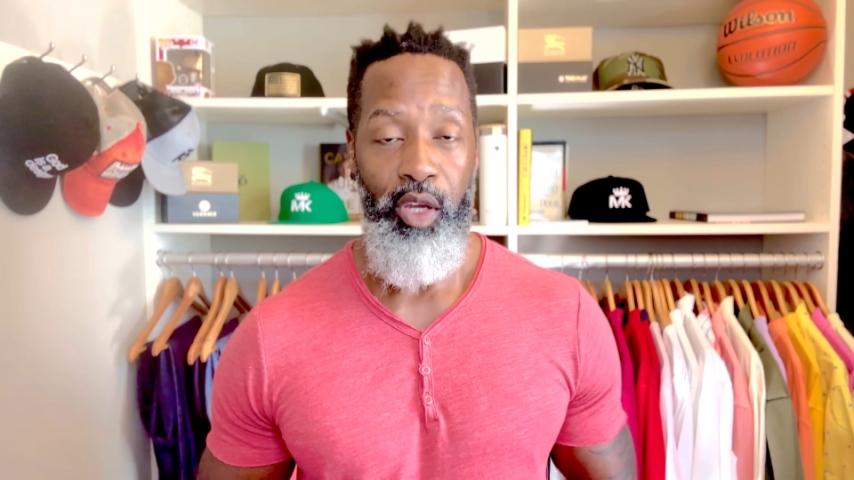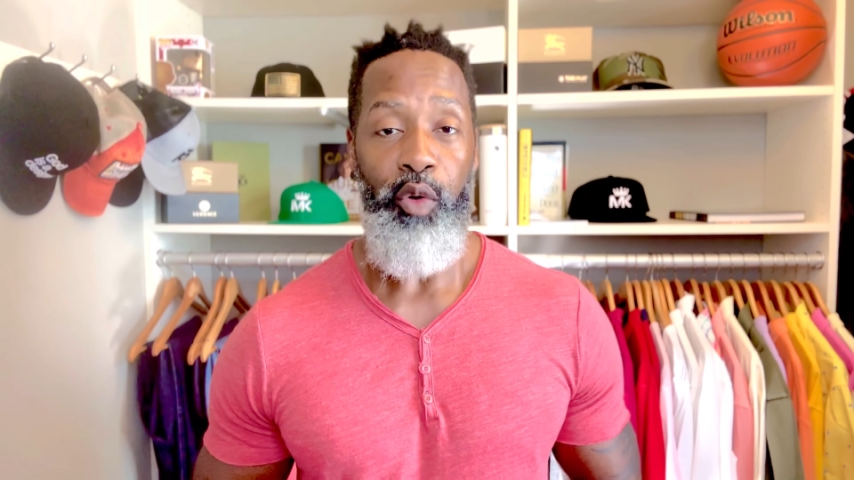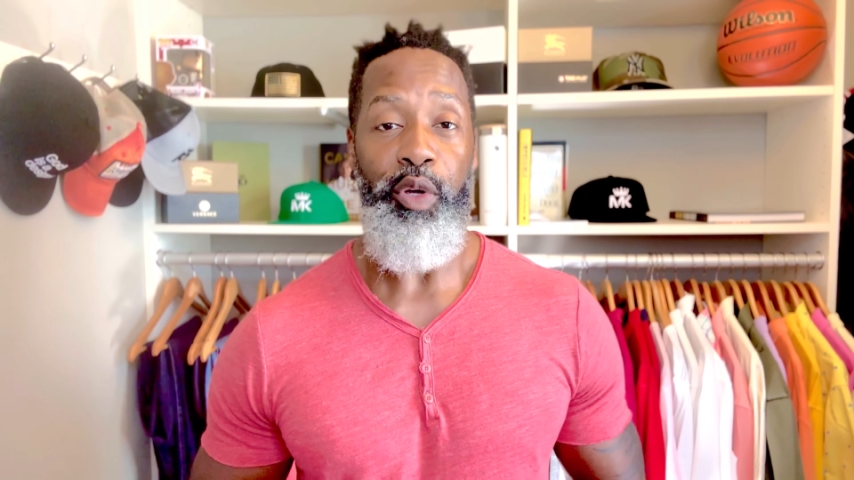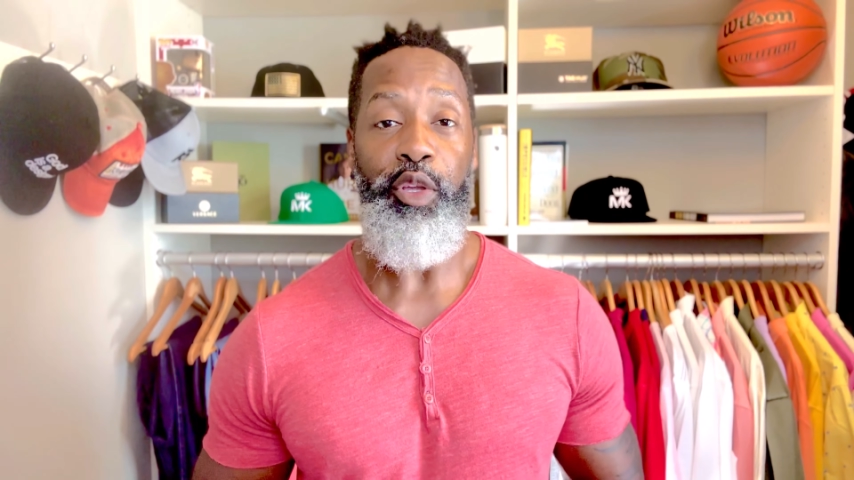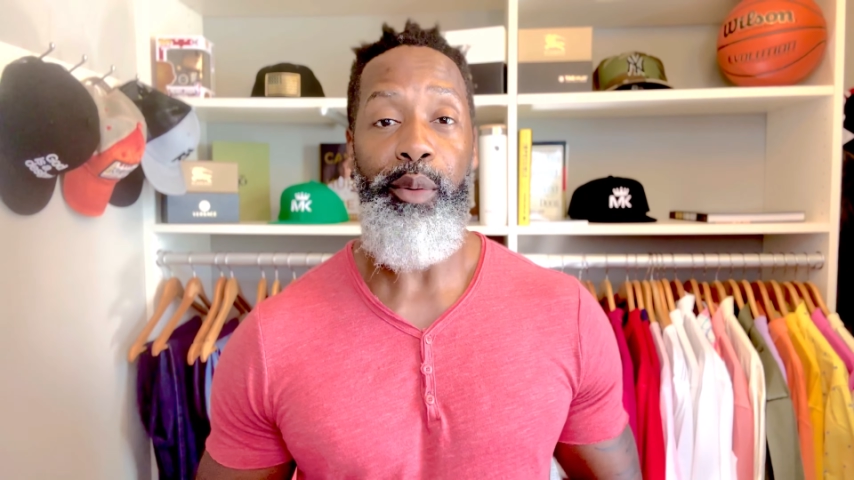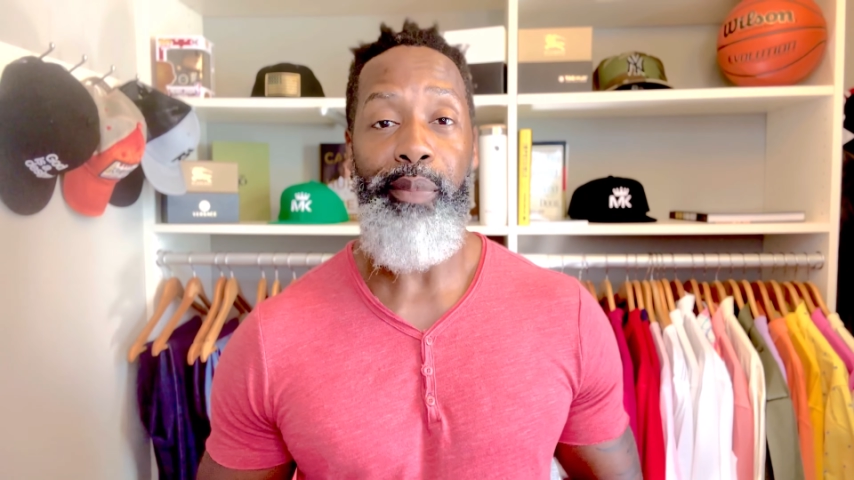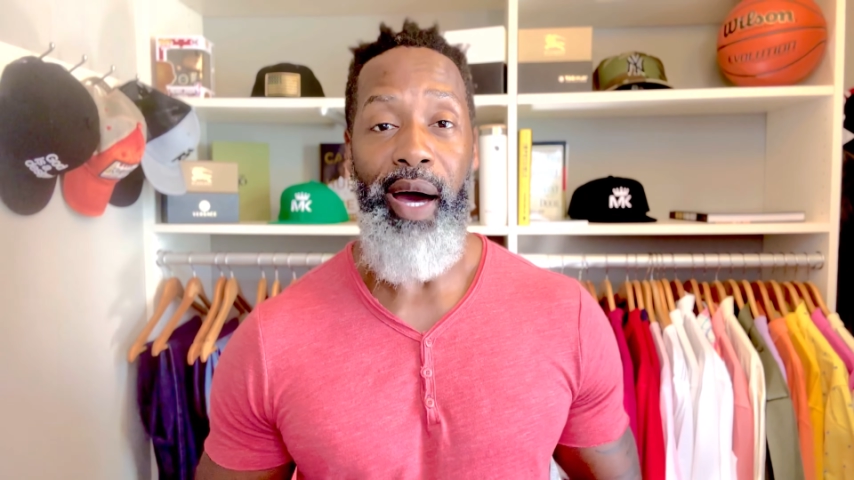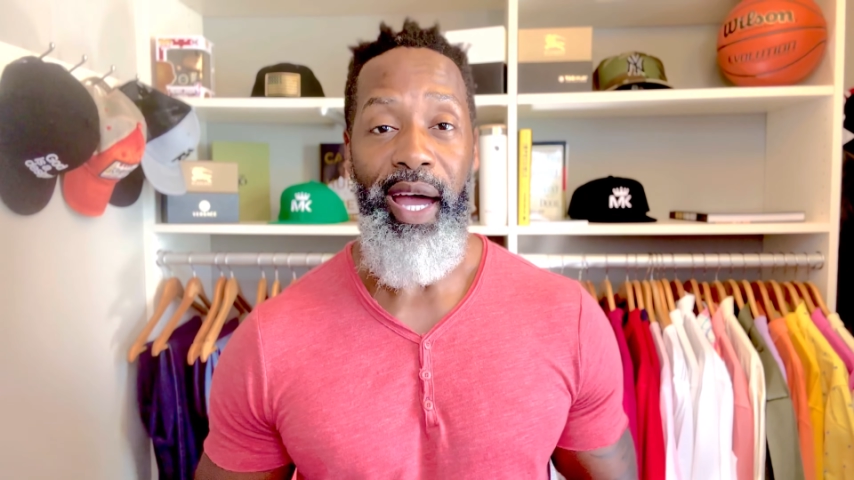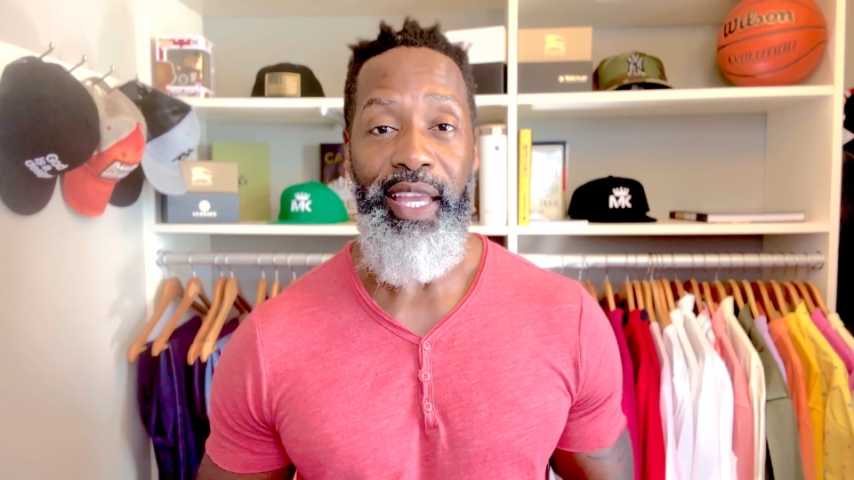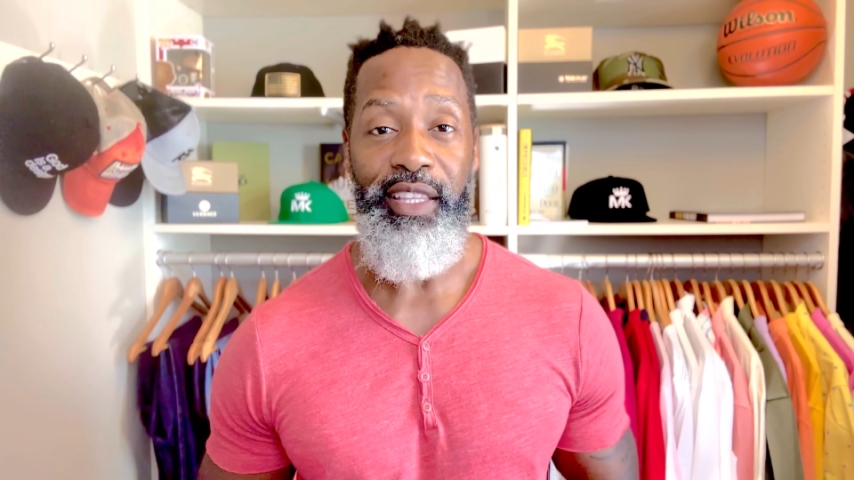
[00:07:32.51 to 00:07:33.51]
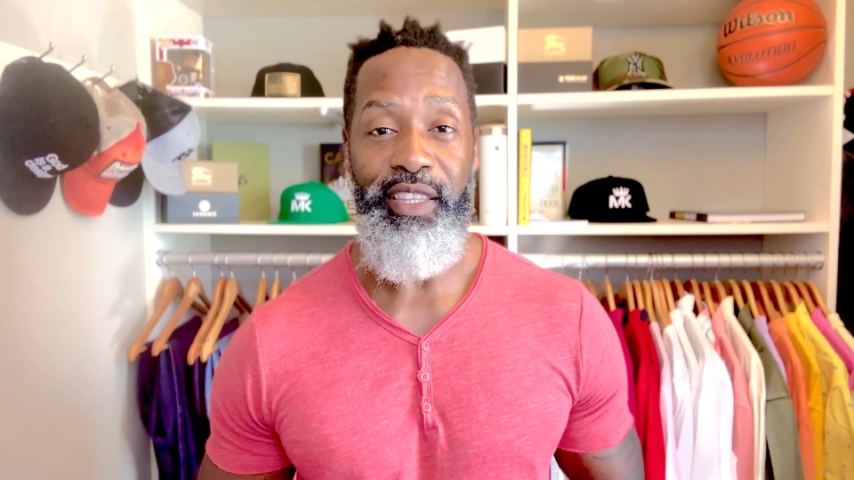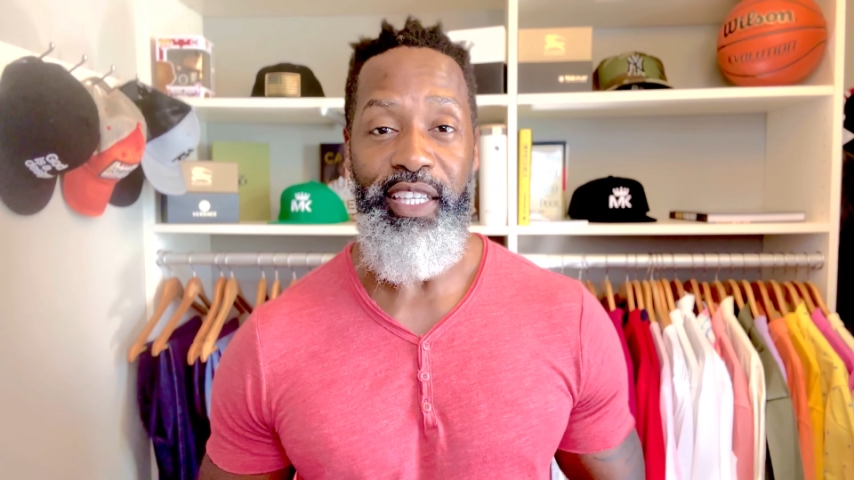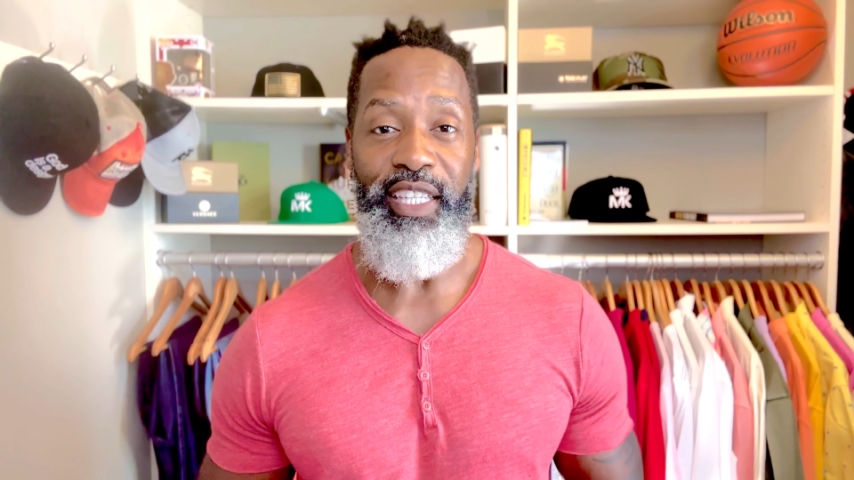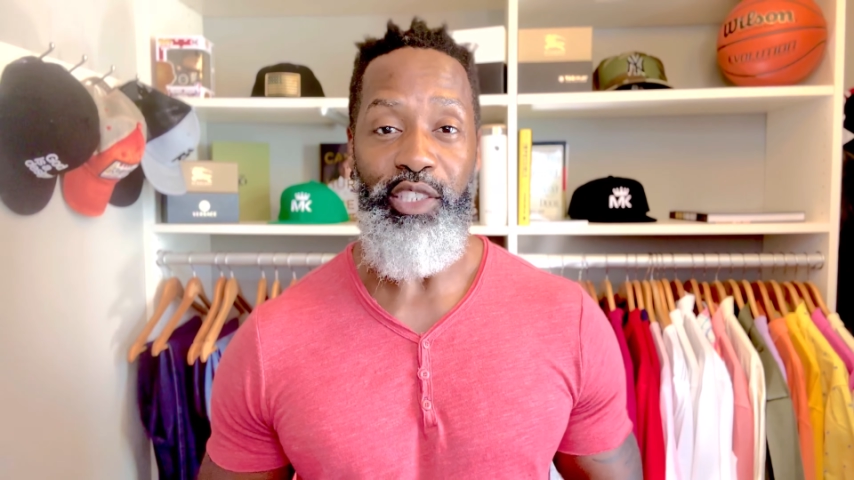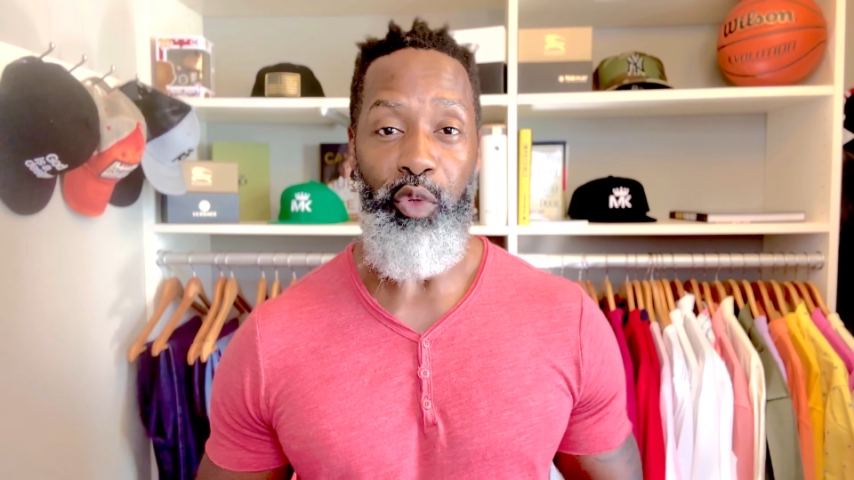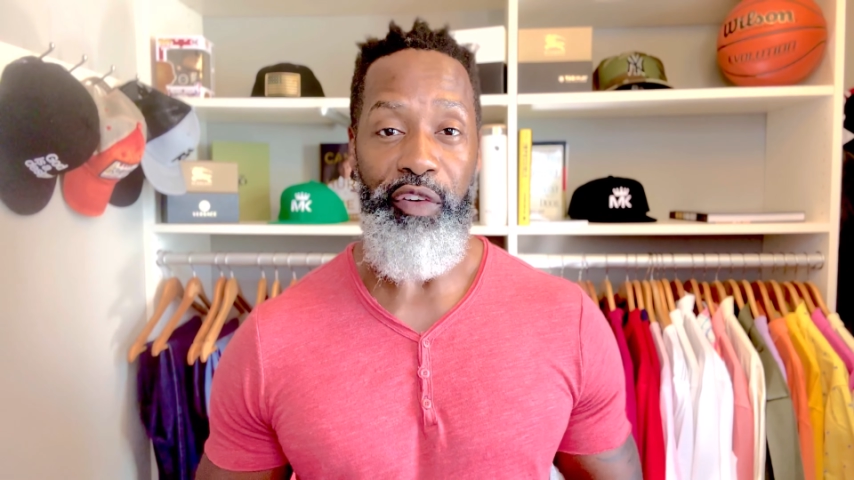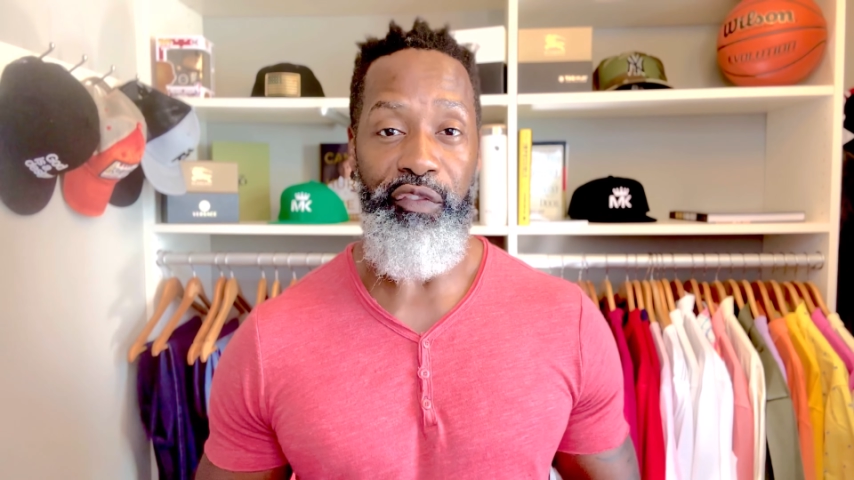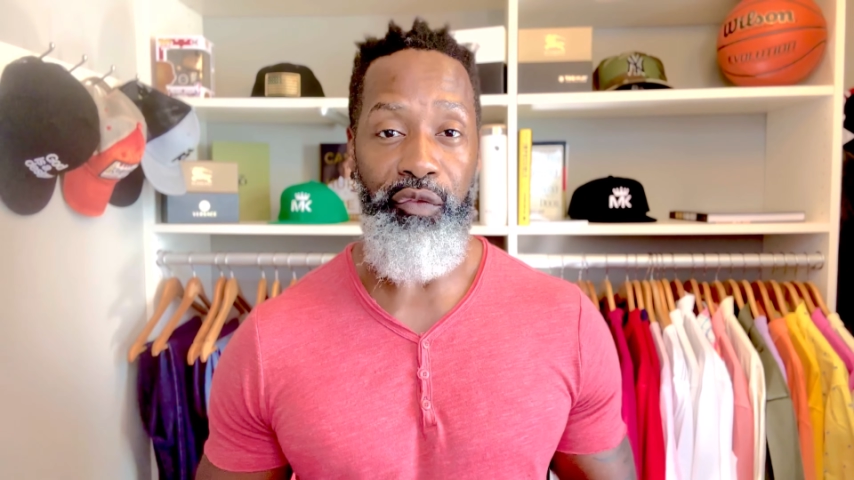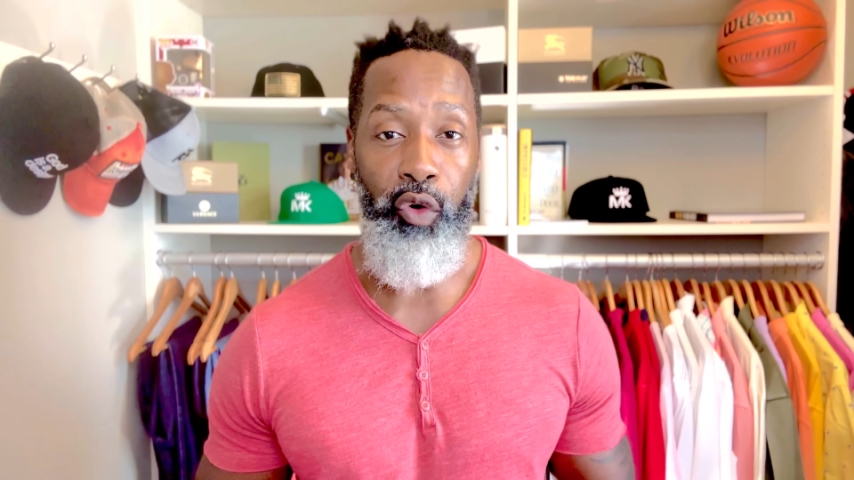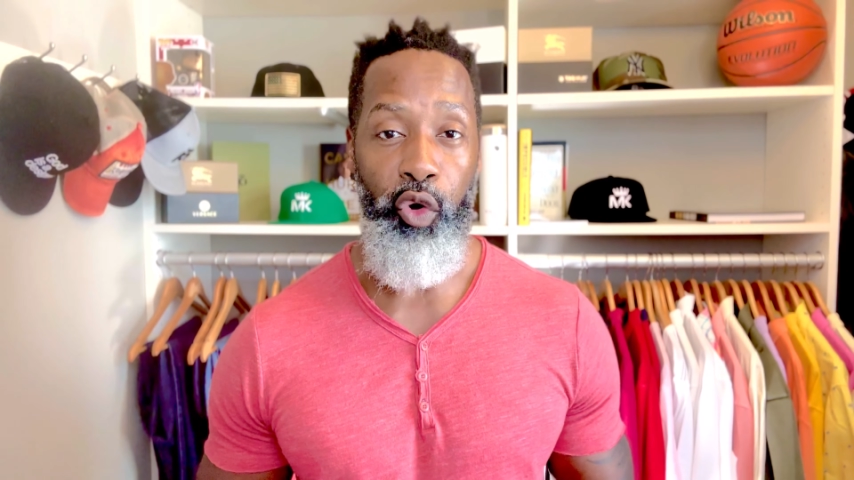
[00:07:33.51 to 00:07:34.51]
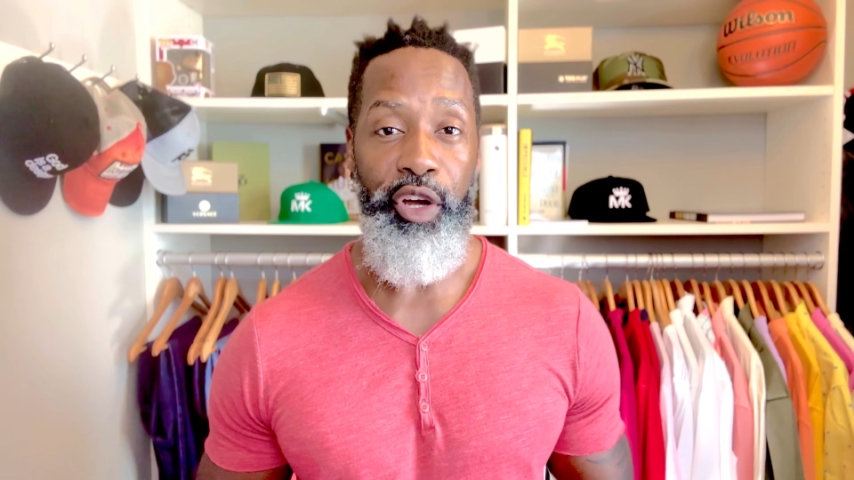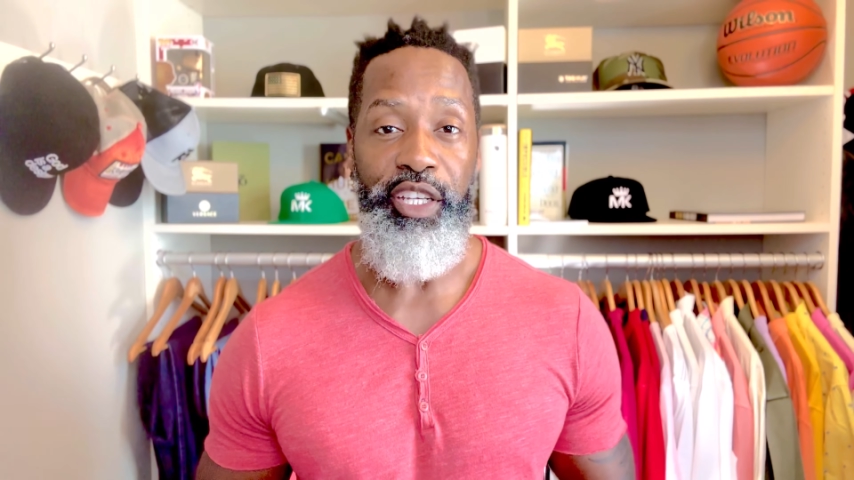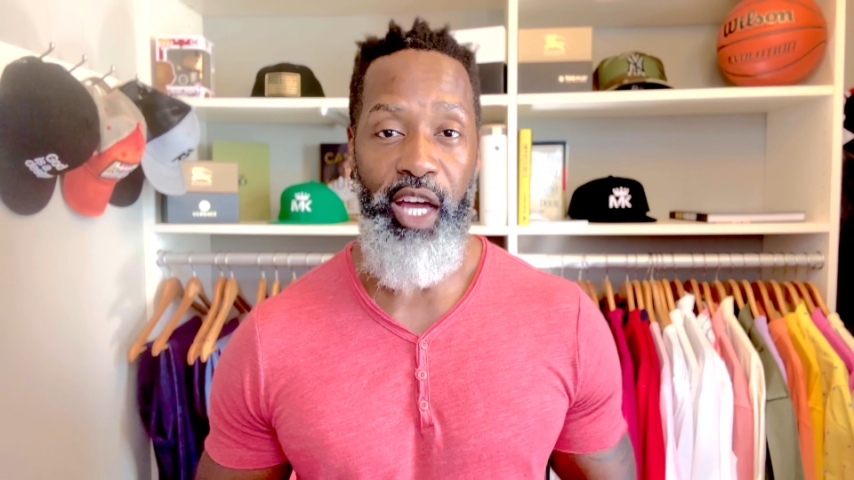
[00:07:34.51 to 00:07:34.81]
When you're buying things with foreign